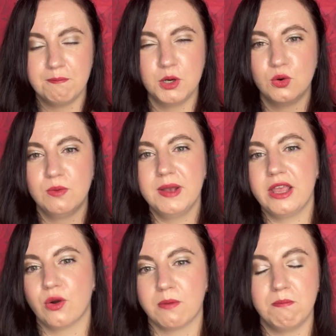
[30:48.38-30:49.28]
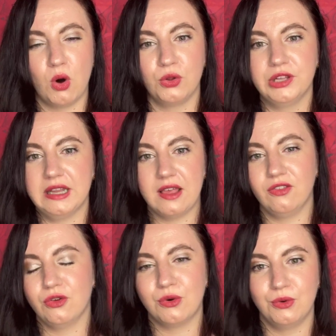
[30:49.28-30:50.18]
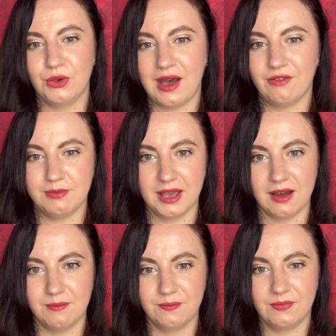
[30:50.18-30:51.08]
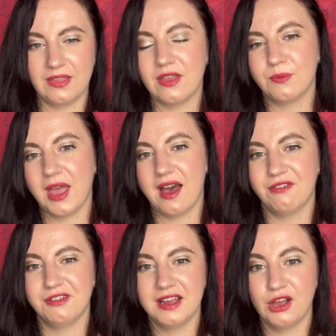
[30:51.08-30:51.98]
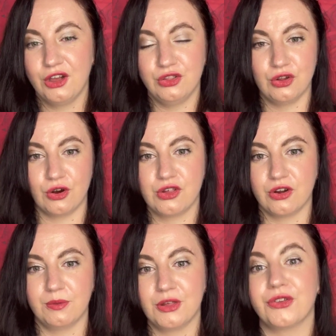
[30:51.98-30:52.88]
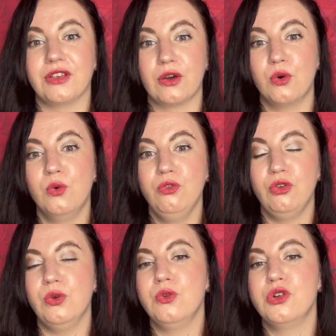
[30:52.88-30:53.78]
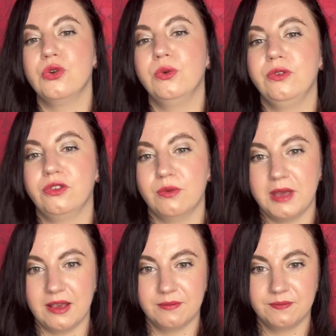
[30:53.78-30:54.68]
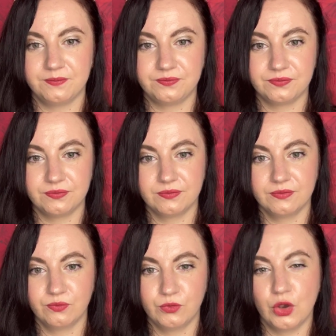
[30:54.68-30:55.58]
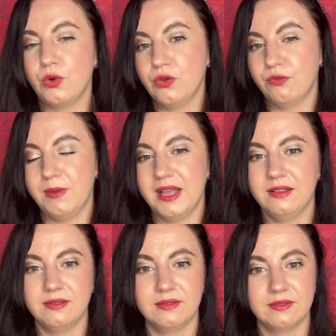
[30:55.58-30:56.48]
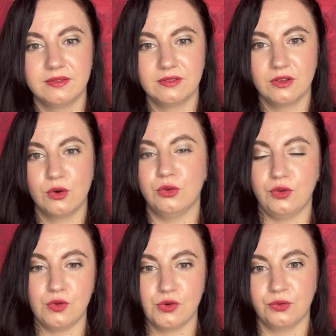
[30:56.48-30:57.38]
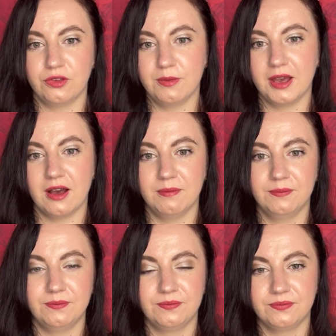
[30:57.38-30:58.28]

Boom, you're molded into who you have become. And then we have nurture, which is like, who do you choose to be? Who you've been, who do you choose to become?